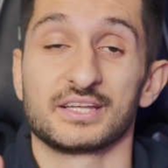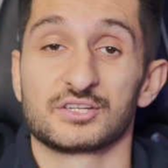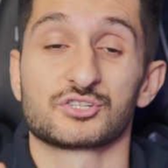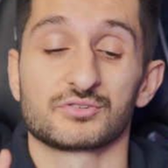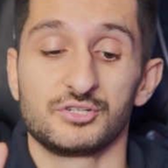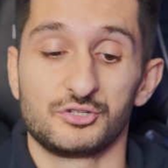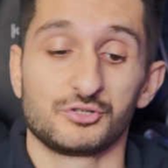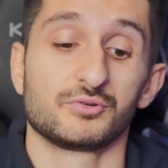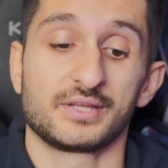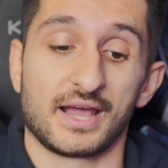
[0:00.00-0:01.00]
industry
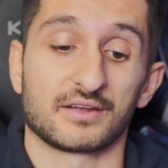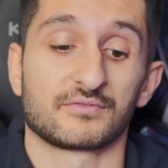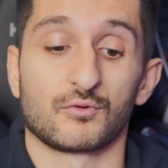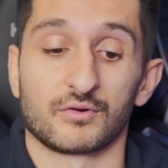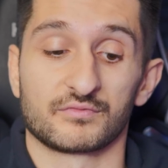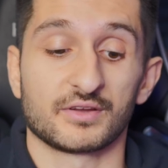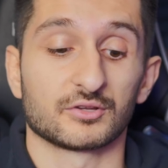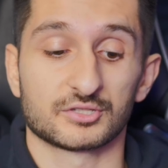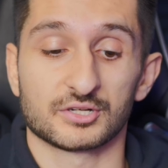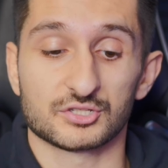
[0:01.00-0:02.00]
do yet for
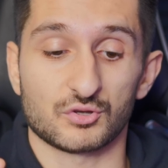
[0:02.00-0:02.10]
filters